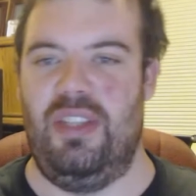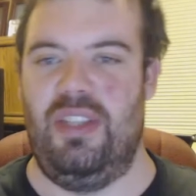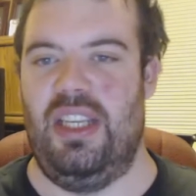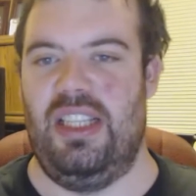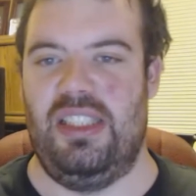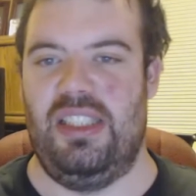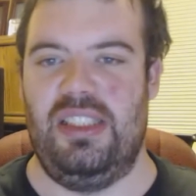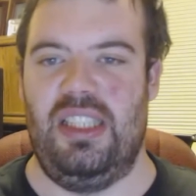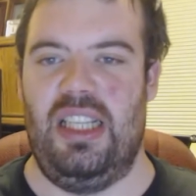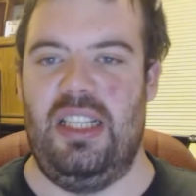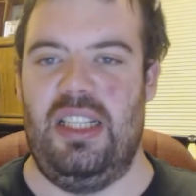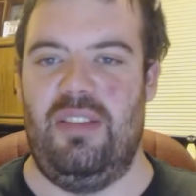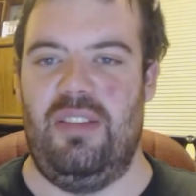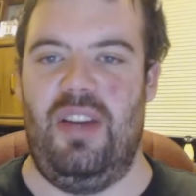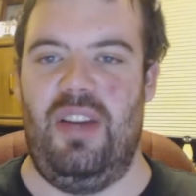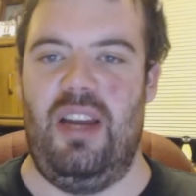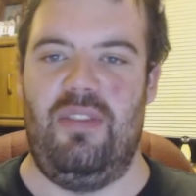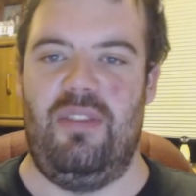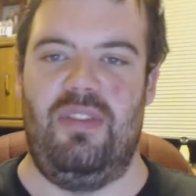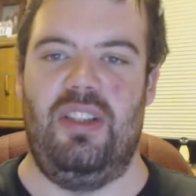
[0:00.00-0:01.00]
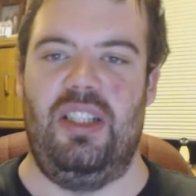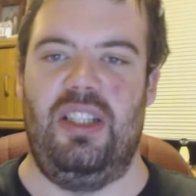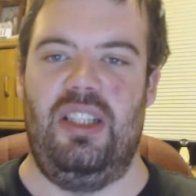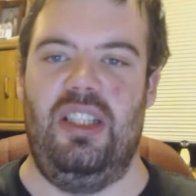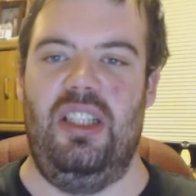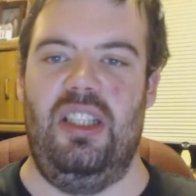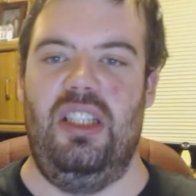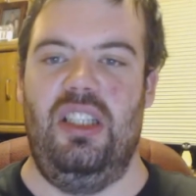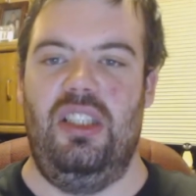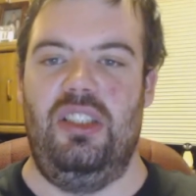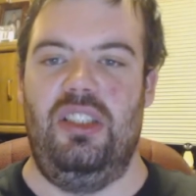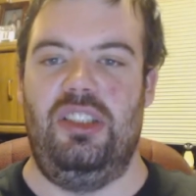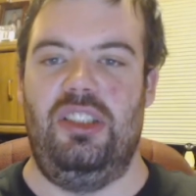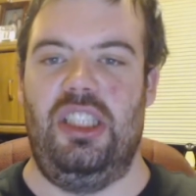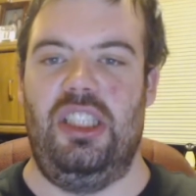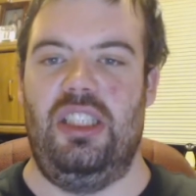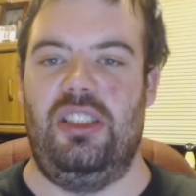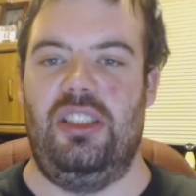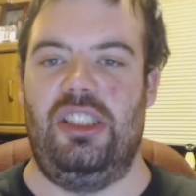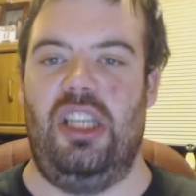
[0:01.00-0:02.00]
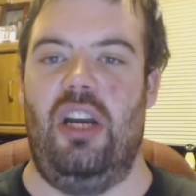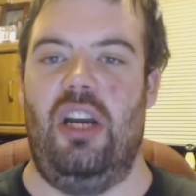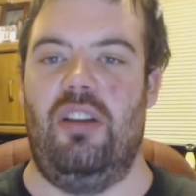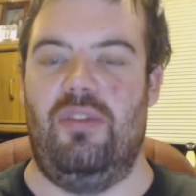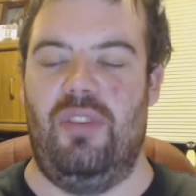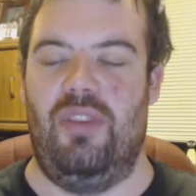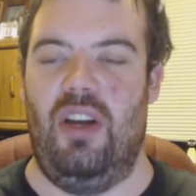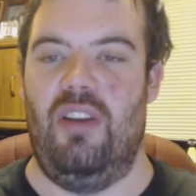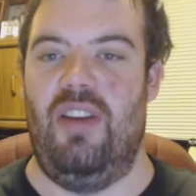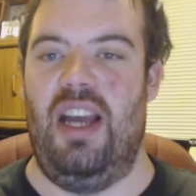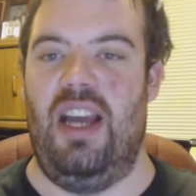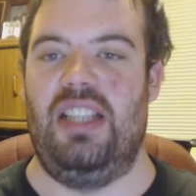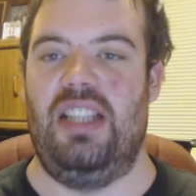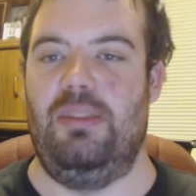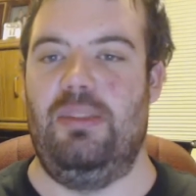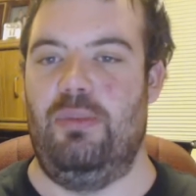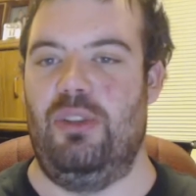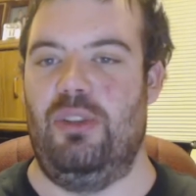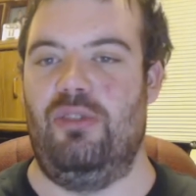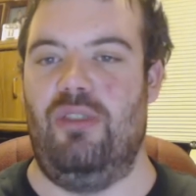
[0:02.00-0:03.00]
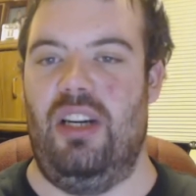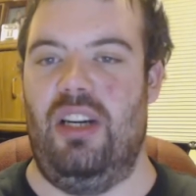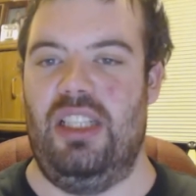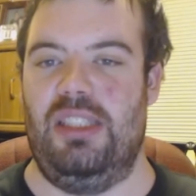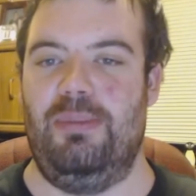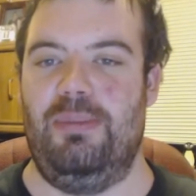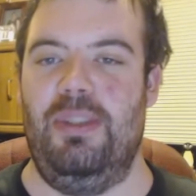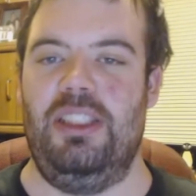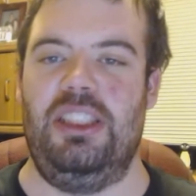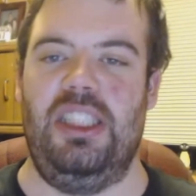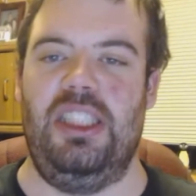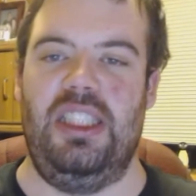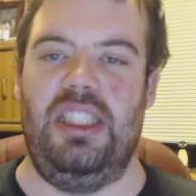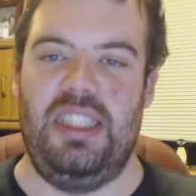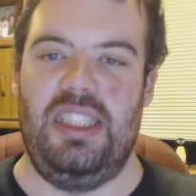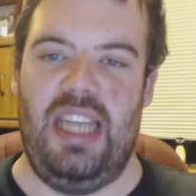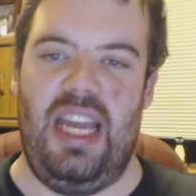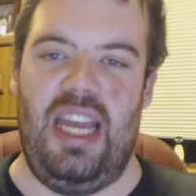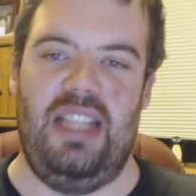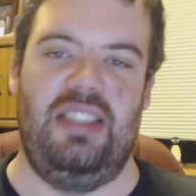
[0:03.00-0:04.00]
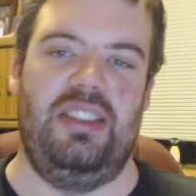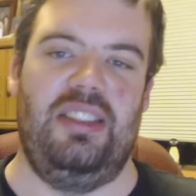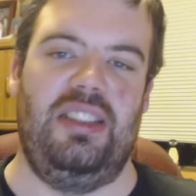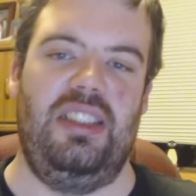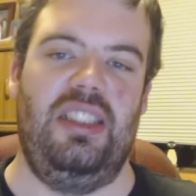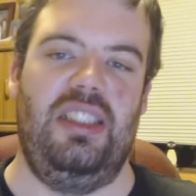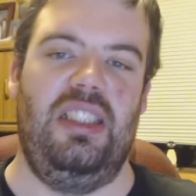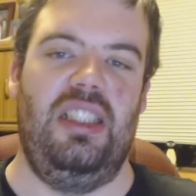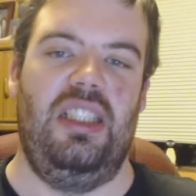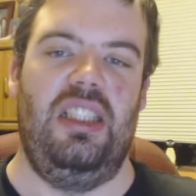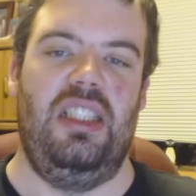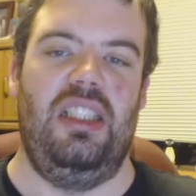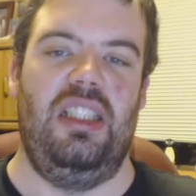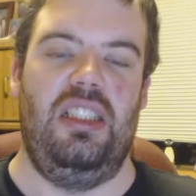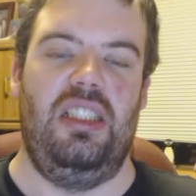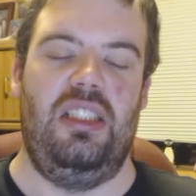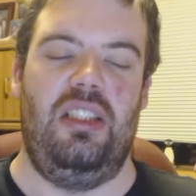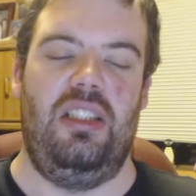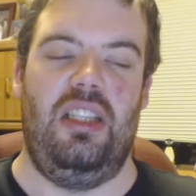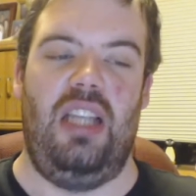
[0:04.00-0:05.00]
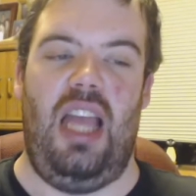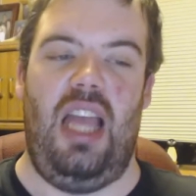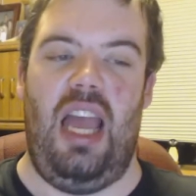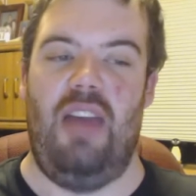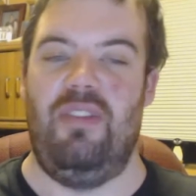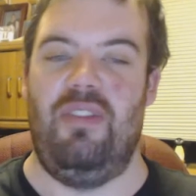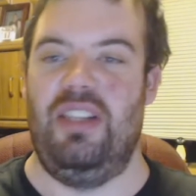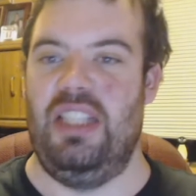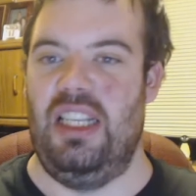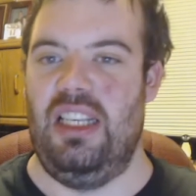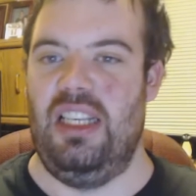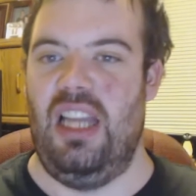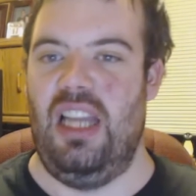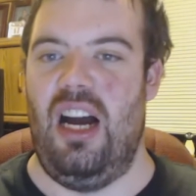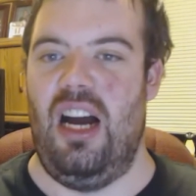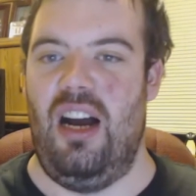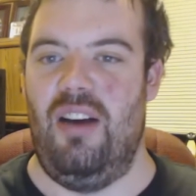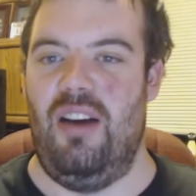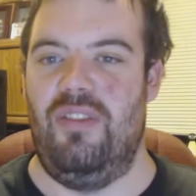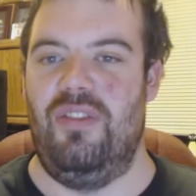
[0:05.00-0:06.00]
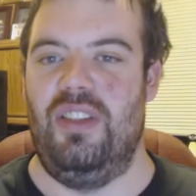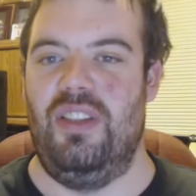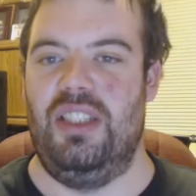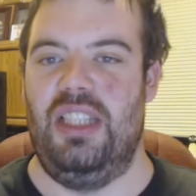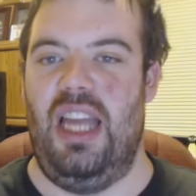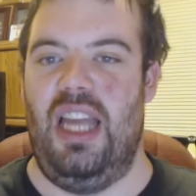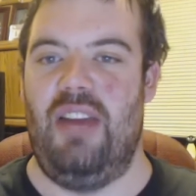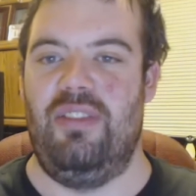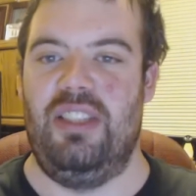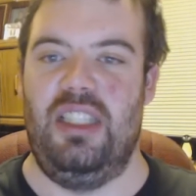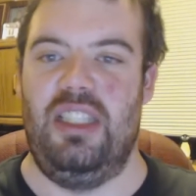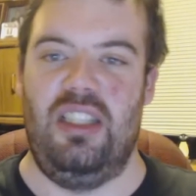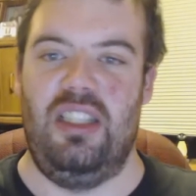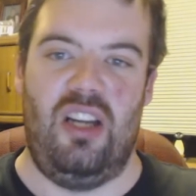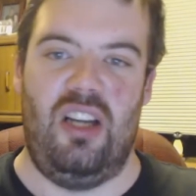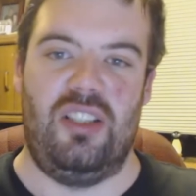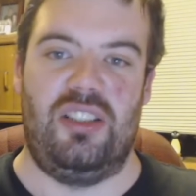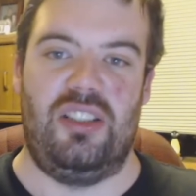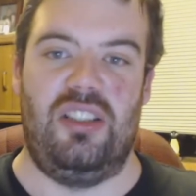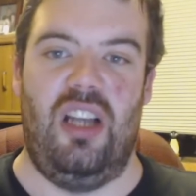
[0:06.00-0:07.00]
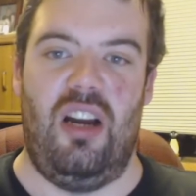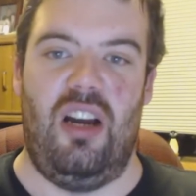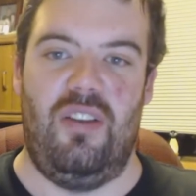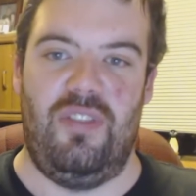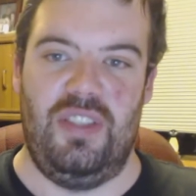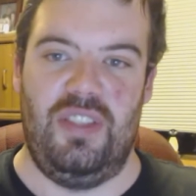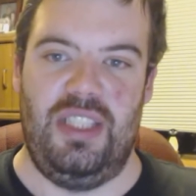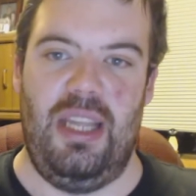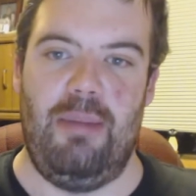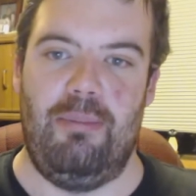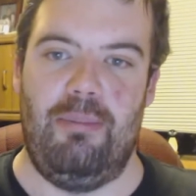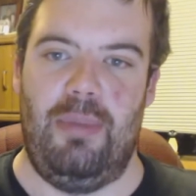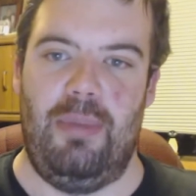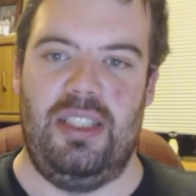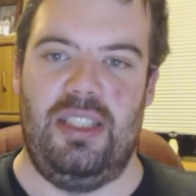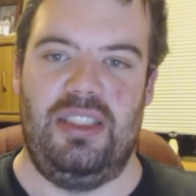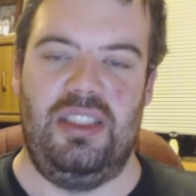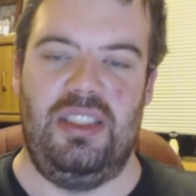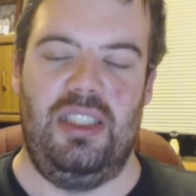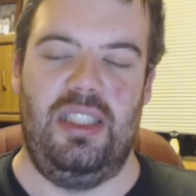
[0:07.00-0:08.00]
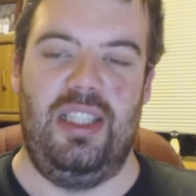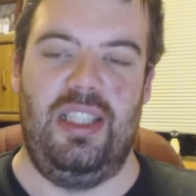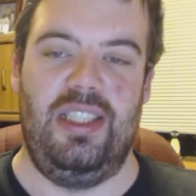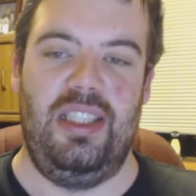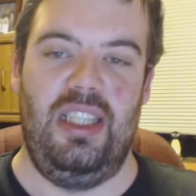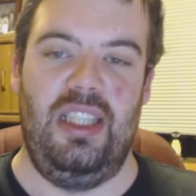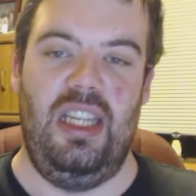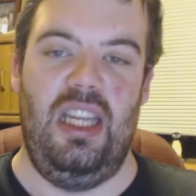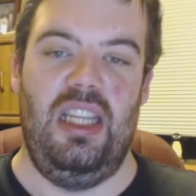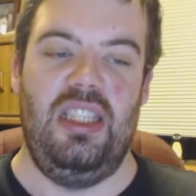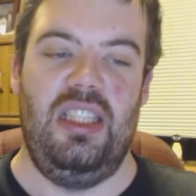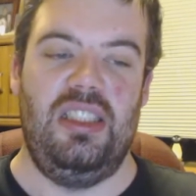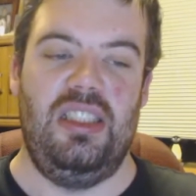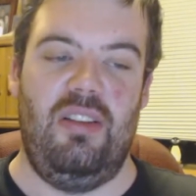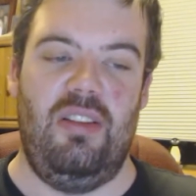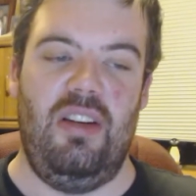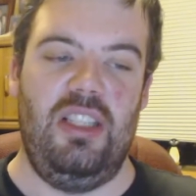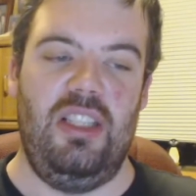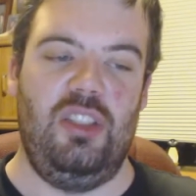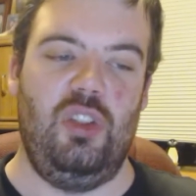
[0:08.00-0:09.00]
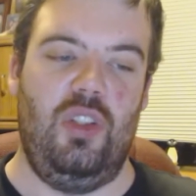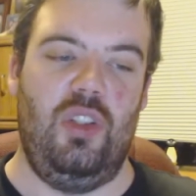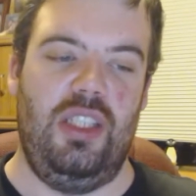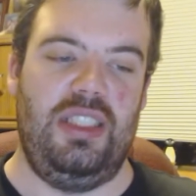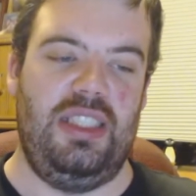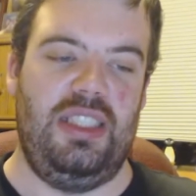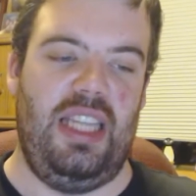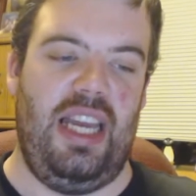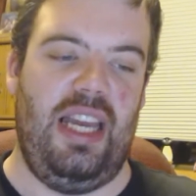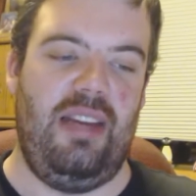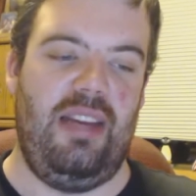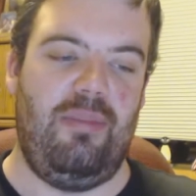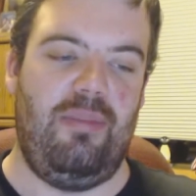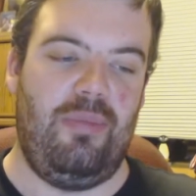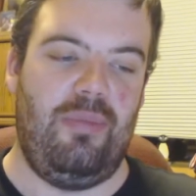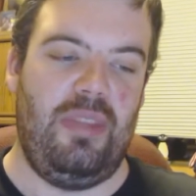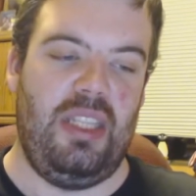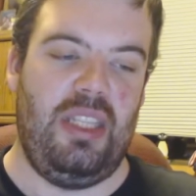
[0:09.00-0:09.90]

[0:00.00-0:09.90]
with this, in the fact that she showed that her acting was great, especially at the end, having the laugh and having the last laugh on them, basically. So I enjoyed that.